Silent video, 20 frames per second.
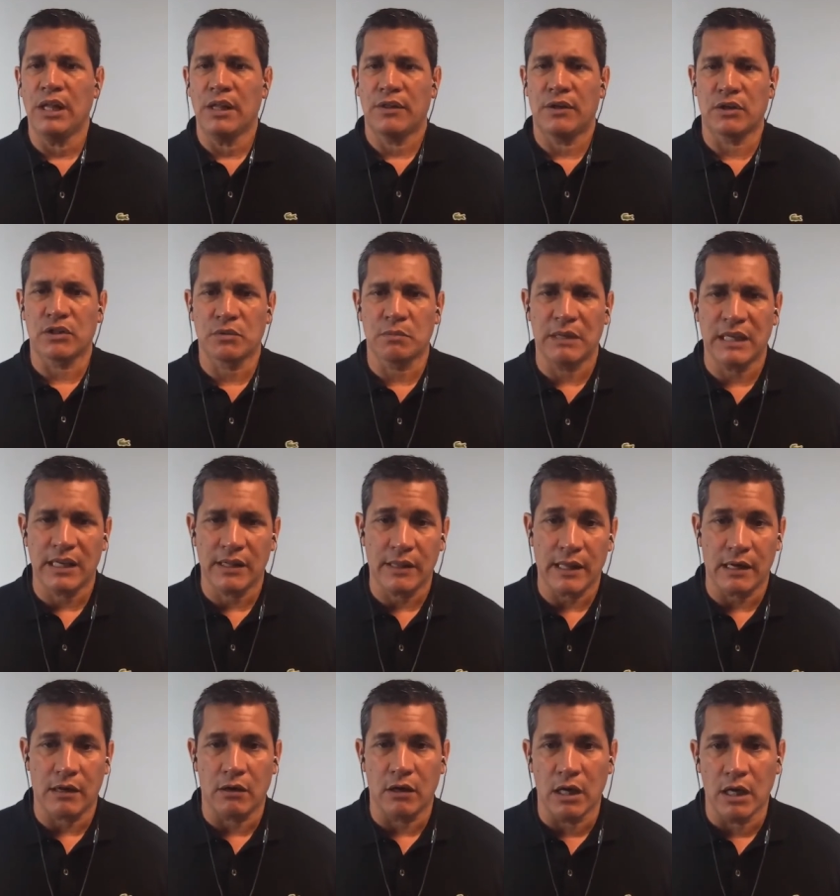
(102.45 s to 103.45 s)
There's many
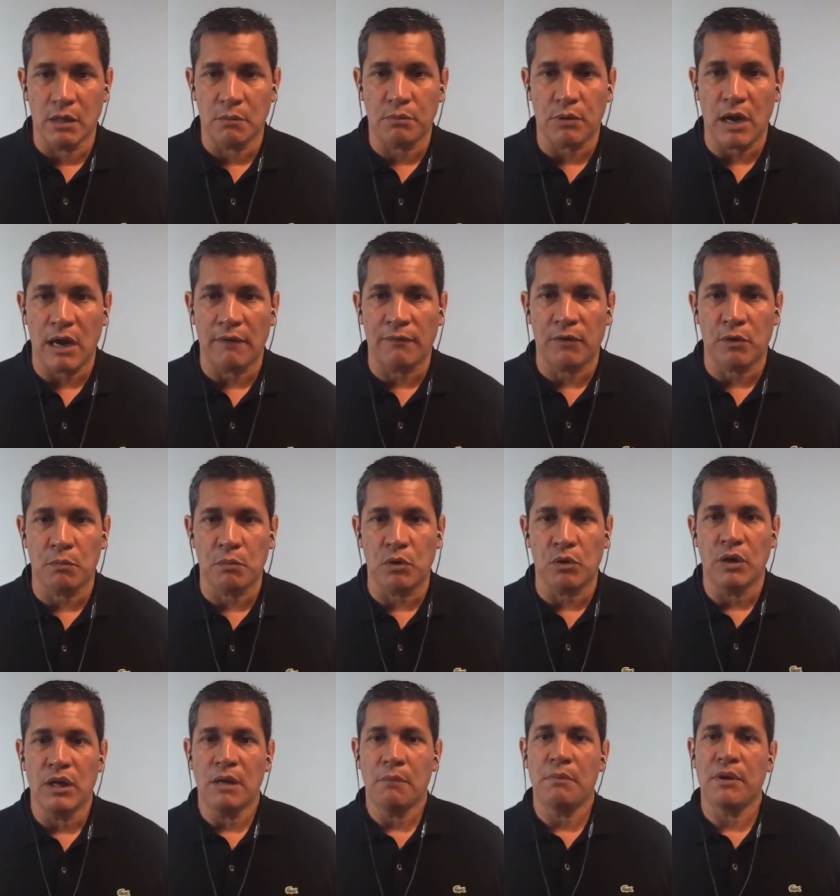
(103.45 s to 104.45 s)
that are
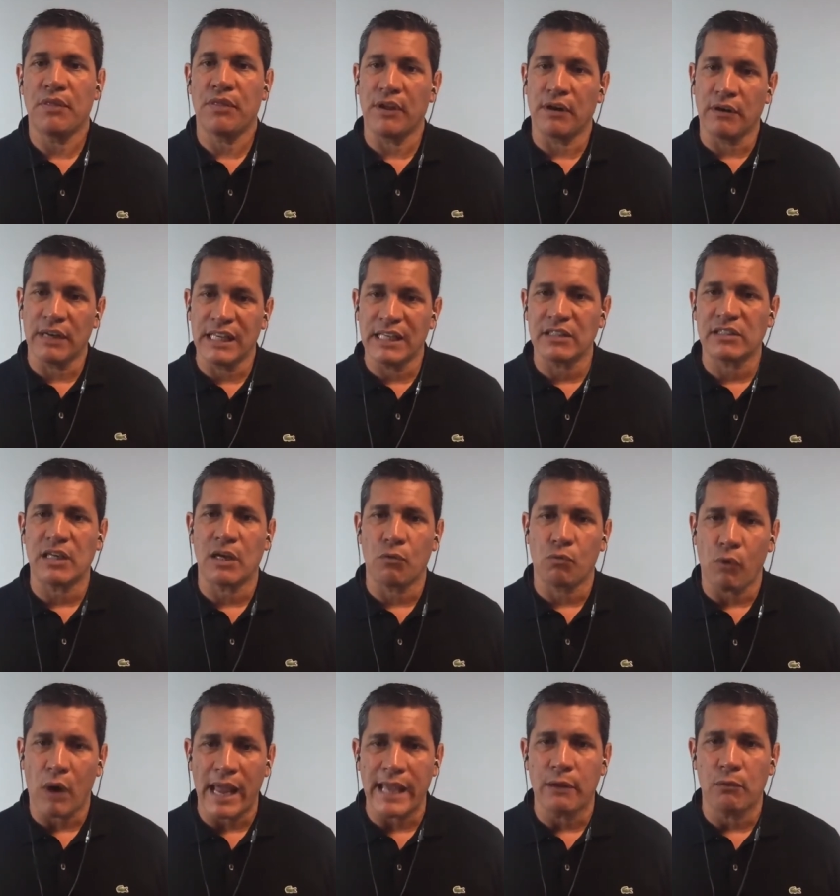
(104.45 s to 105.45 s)
unprofitable, but there is a
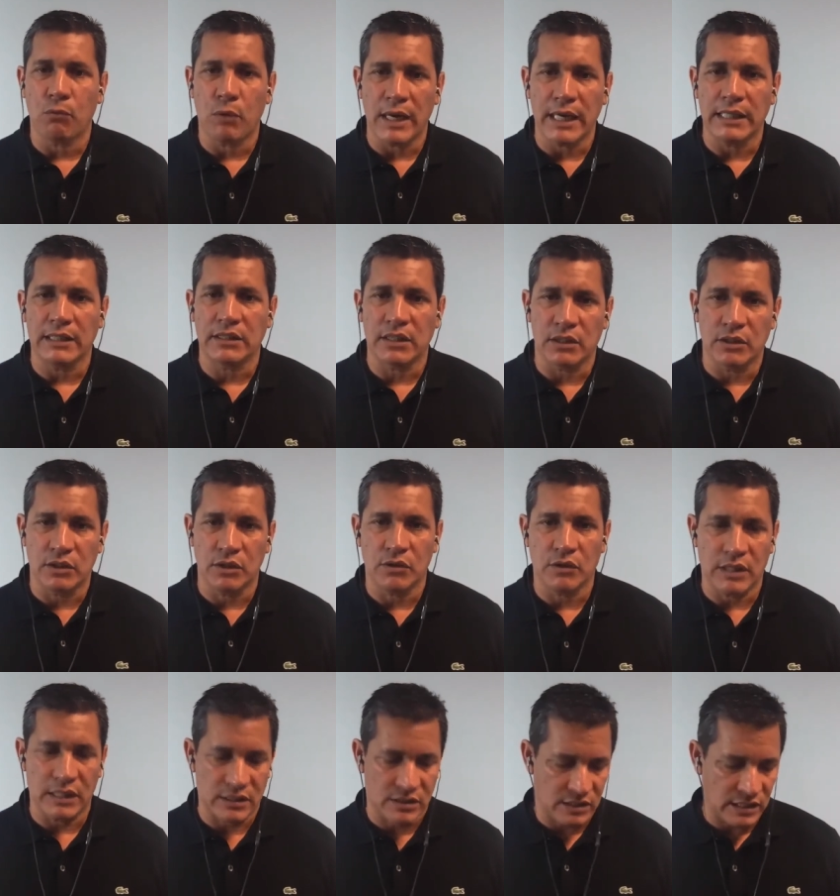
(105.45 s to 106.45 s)
right way to do
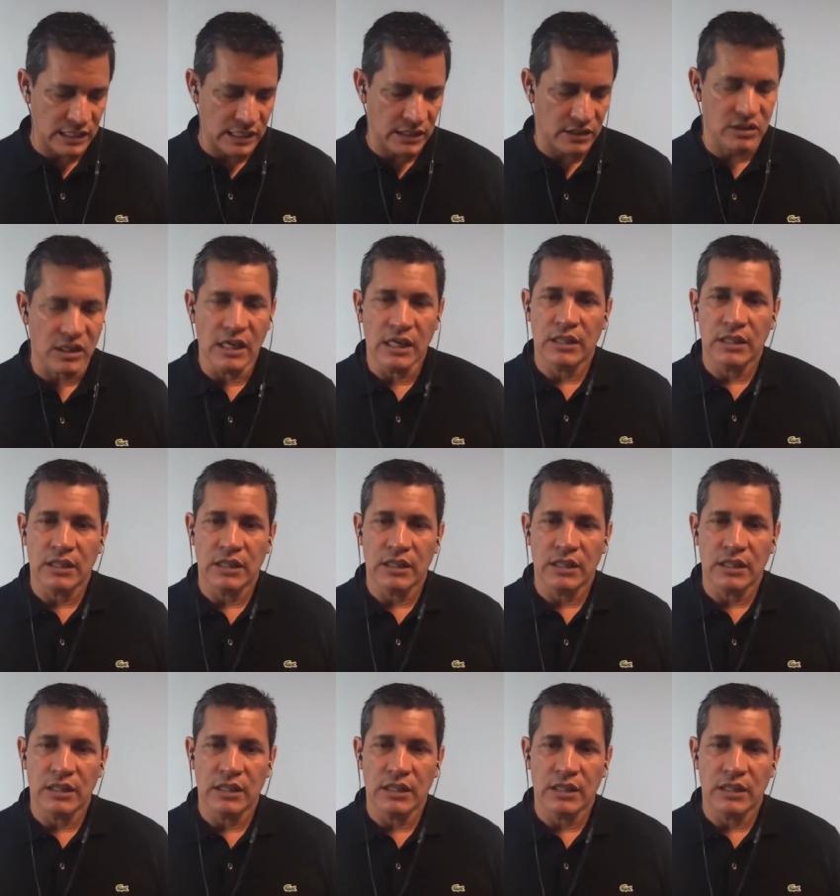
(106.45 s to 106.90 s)
these things.